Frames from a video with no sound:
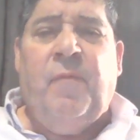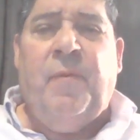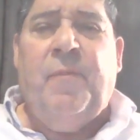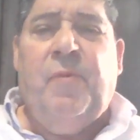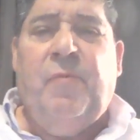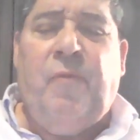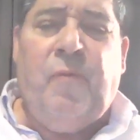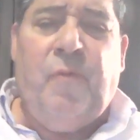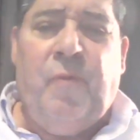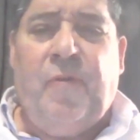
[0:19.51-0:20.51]

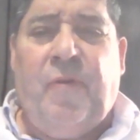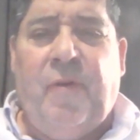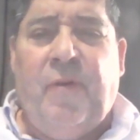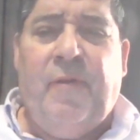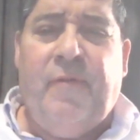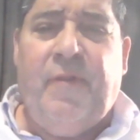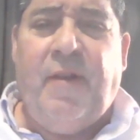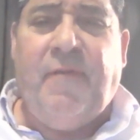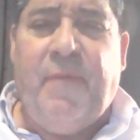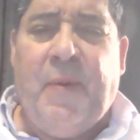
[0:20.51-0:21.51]
removals of
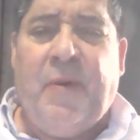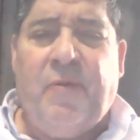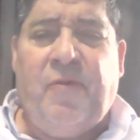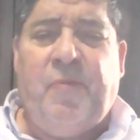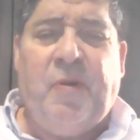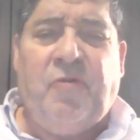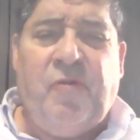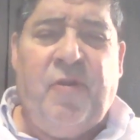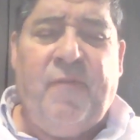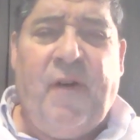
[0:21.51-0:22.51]
Native Americans,
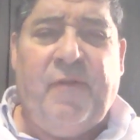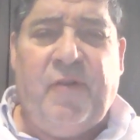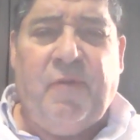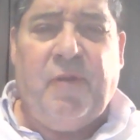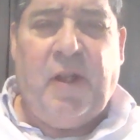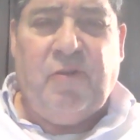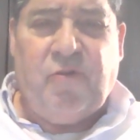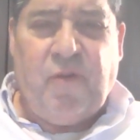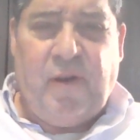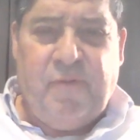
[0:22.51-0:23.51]
especially the five
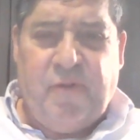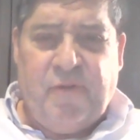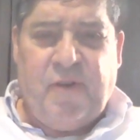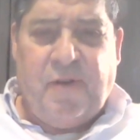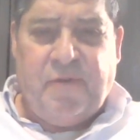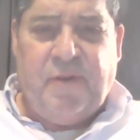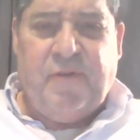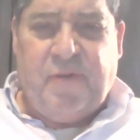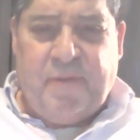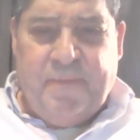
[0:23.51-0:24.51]
civilized tribes in
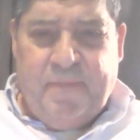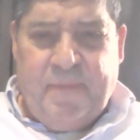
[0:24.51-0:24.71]
Southeast